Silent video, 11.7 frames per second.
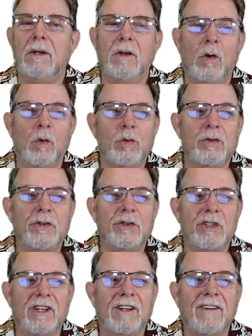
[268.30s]
hold your
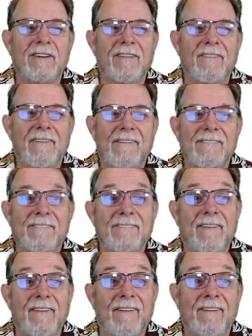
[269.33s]
tongue.
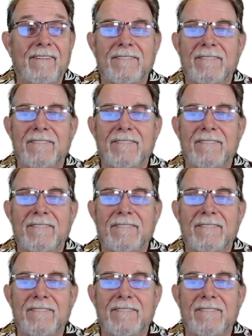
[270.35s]
All right?